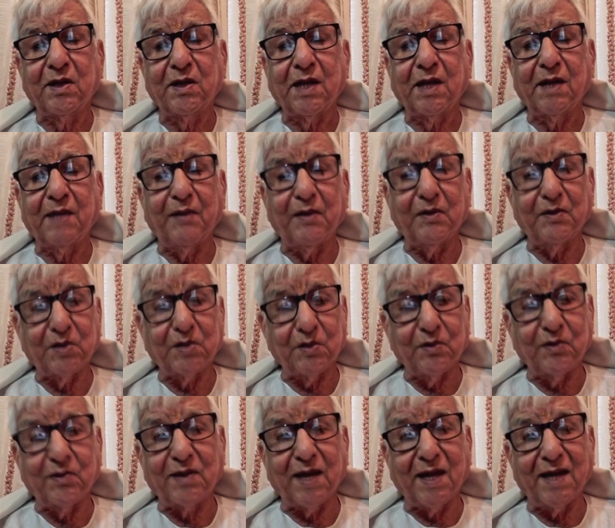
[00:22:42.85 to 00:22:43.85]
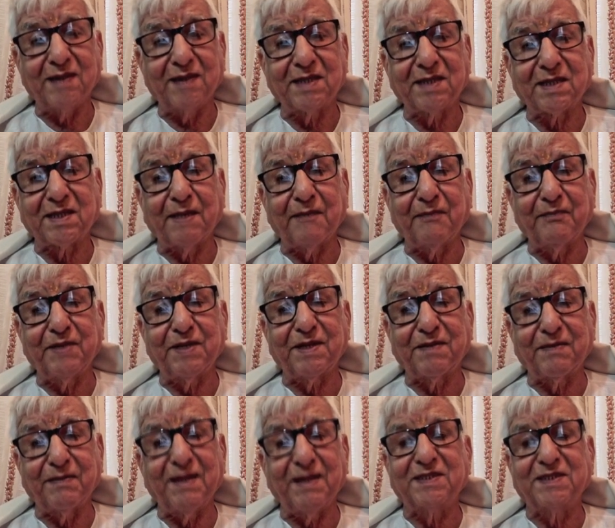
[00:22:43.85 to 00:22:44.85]
about yoga has a complete
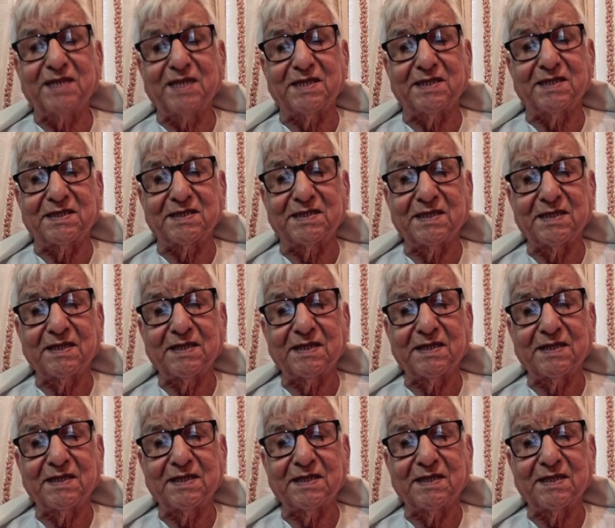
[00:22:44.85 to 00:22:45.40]
message.